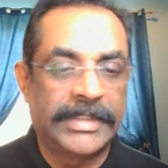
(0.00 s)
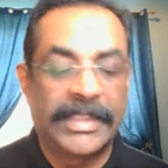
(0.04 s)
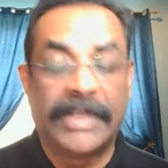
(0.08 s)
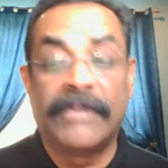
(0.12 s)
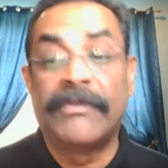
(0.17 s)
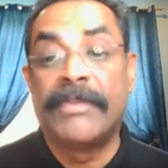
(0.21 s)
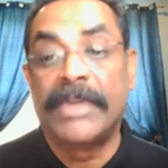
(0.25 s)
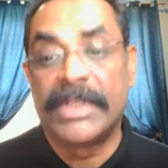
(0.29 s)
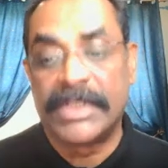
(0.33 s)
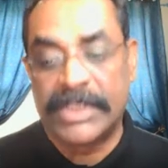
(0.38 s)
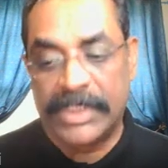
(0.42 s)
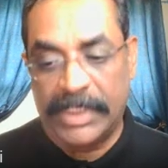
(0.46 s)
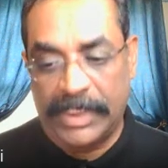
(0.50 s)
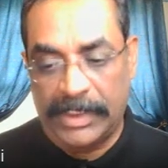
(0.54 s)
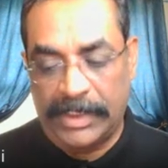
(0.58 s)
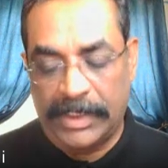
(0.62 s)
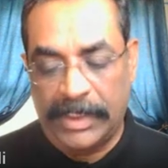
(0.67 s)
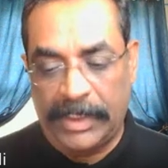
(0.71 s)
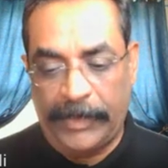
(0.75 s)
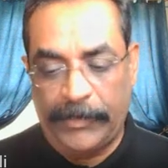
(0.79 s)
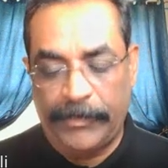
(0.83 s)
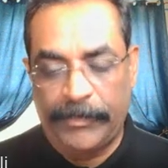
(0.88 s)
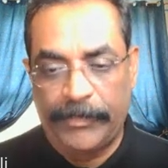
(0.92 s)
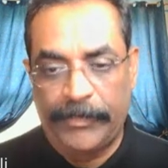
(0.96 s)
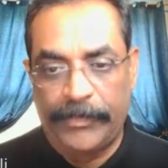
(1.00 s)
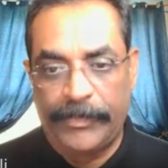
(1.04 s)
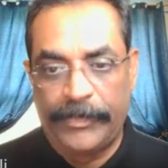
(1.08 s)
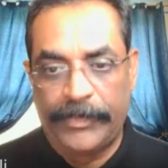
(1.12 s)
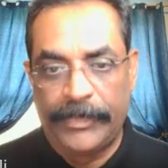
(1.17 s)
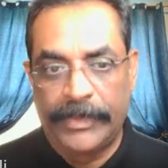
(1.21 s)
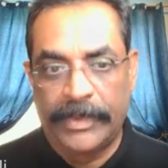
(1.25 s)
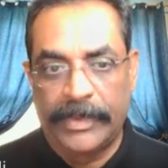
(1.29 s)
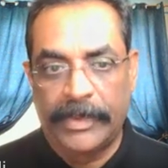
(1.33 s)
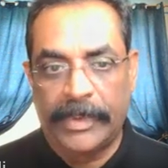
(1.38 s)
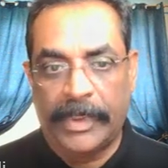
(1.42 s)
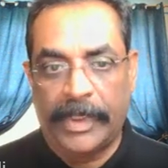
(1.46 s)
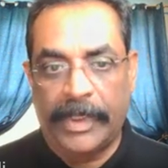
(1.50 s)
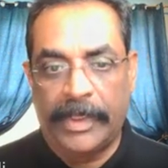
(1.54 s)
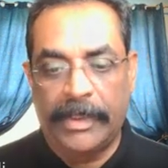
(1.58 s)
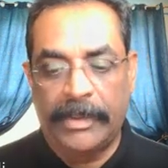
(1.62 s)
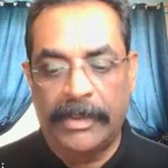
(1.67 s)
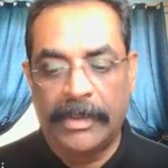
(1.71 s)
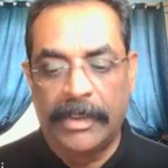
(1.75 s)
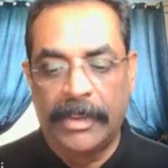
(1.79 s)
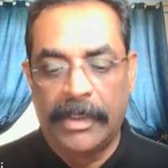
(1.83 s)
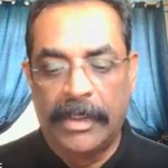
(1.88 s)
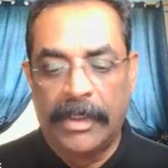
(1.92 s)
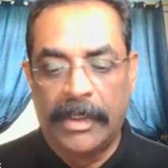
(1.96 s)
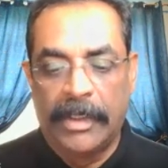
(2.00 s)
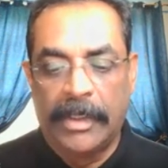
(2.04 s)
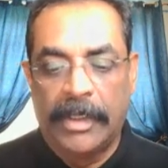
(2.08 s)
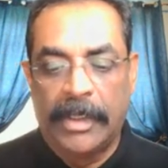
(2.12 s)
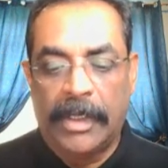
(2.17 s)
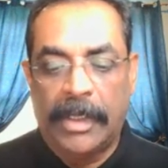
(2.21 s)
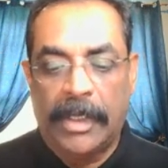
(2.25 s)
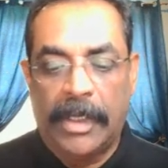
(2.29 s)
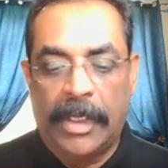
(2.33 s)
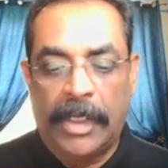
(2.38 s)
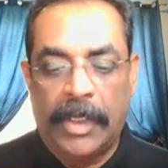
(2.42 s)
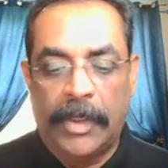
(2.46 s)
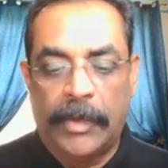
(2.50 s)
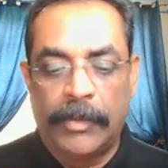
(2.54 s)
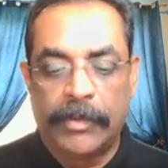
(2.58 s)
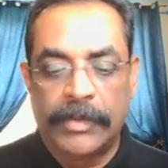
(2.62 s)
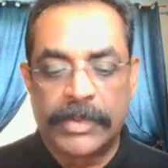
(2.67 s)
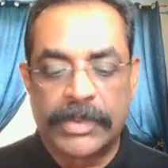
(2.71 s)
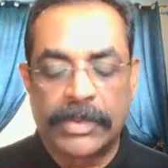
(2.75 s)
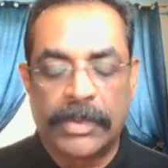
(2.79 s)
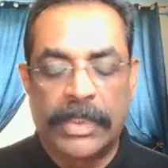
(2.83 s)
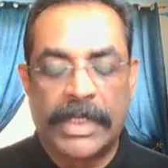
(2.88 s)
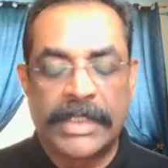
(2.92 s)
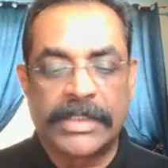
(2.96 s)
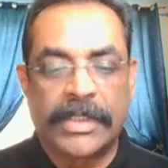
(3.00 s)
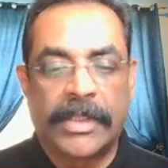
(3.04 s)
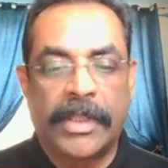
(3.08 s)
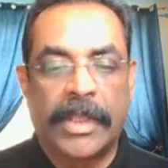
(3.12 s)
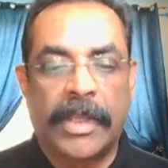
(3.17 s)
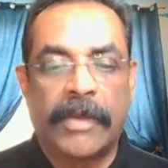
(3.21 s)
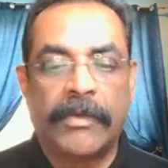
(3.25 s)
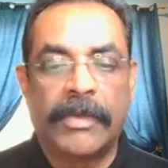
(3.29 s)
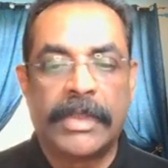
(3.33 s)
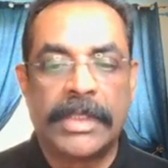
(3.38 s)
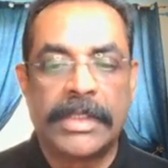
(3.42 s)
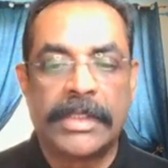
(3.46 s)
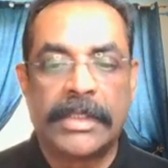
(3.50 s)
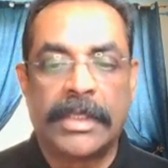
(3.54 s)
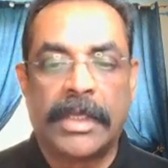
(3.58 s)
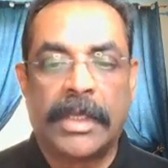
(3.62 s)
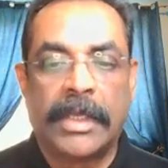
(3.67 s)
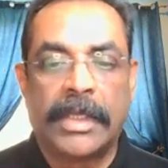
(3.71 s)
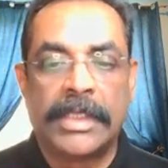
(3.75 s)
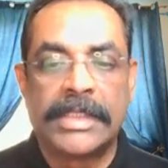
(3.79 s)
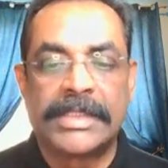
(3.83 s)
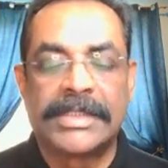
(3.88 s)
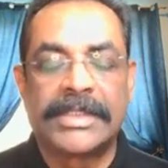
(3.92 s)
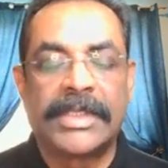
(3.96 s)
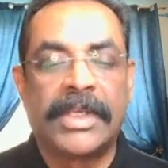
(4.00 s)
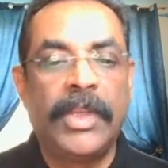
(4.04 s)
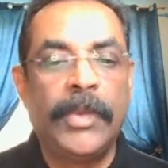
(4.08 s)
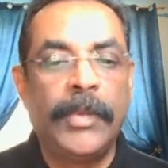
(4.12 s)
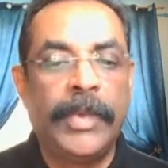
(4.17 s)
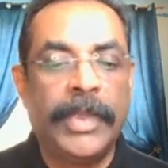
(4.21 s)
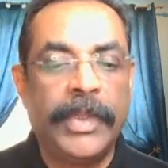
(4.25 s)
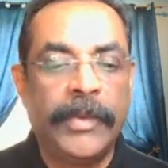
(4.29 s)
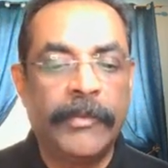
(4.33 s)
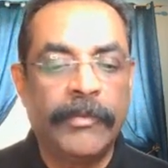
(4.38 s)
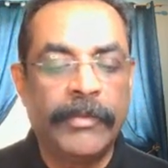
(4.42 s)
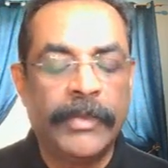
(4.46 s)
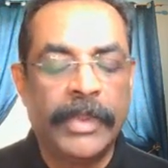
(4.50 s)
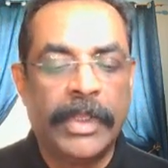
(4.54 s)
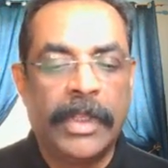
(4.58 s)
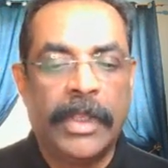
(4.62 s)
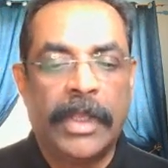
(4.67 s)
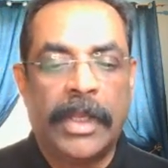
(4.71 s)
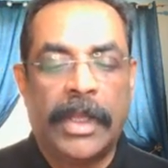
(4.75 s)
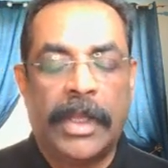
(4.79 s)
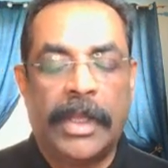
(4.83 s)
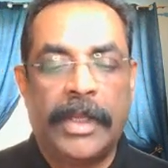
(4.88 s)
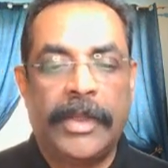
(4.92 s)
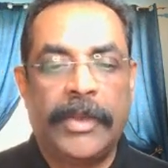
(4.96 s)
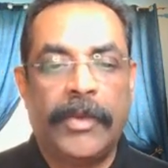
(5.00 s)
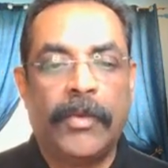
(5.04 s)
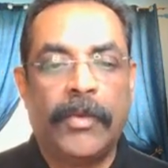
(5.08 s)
efficiently, right? So let's say you have a streaming and you